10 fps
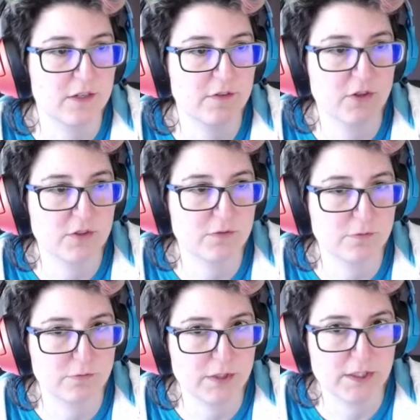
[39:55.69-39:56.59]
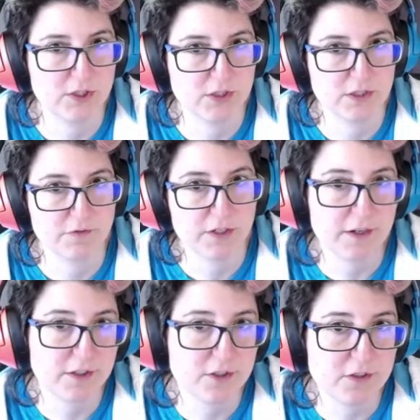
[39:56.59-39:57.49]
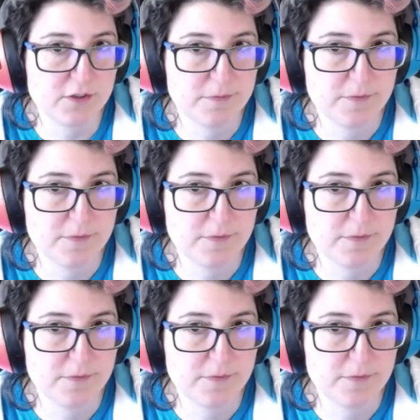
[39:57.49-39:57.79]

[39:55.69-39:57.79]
even though it's really just different characters.